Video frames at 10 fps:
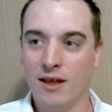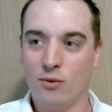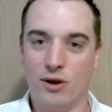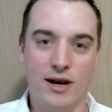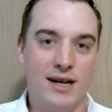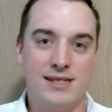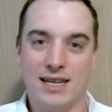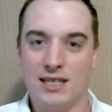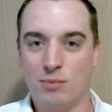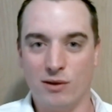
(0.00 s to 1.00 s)
We're not
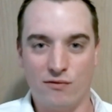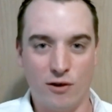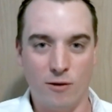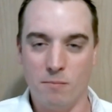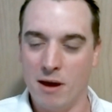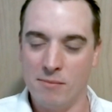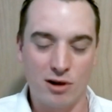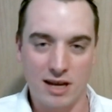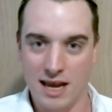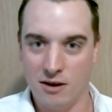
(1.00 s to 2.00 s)
desperate for
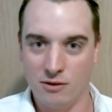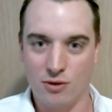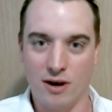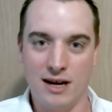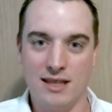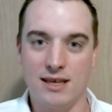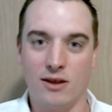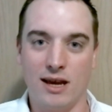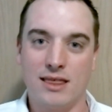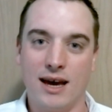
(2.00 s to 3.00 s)
member count or anything
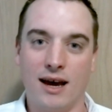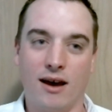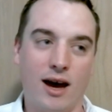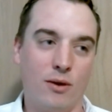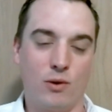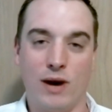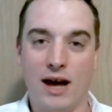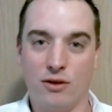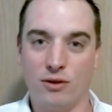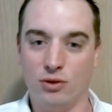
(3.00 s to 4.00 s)
like that. I would
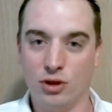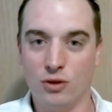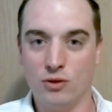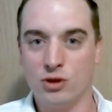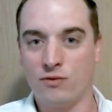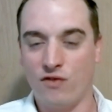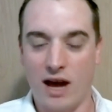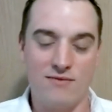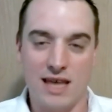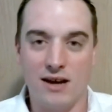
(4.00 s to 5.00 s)
rather lose
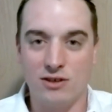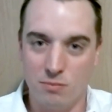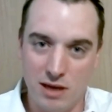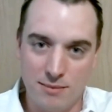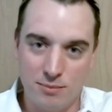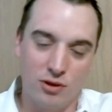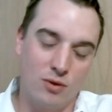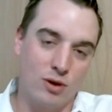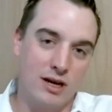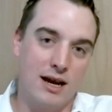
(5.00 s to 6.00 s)
5,000 people
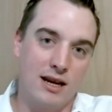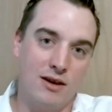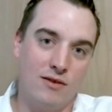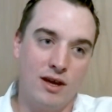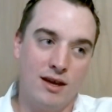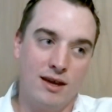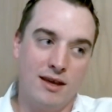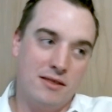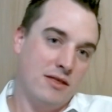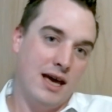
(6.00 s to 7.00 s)
that were negative,
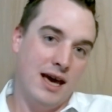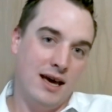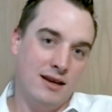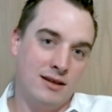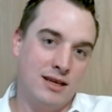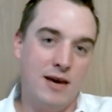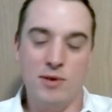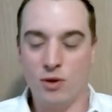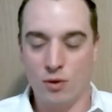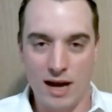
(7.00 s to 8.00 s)
mm-hmm, than keep
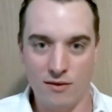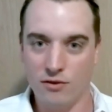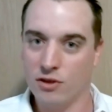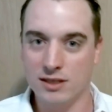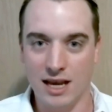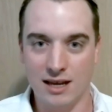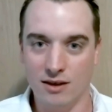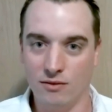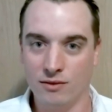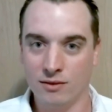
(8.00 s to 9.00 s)
you around for the sake
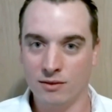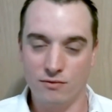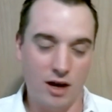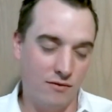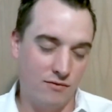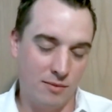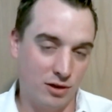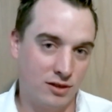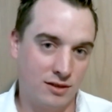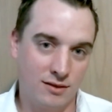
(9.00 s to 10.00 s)
of
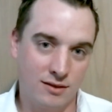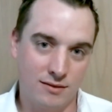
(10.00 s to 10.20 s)
numbers.